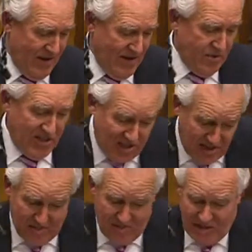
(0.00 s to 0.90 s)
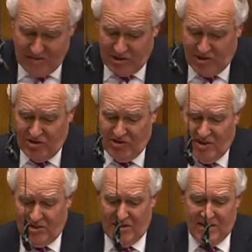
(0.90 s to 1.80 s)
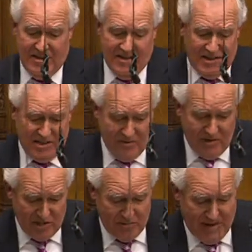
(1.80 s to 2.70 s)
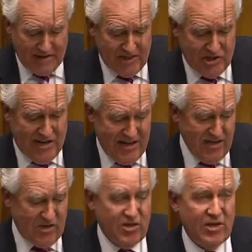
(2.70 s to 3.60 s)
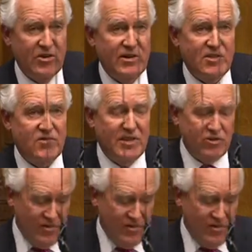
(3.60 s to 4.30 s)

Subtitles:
President Obama's 2009 stimulus package added to the US federal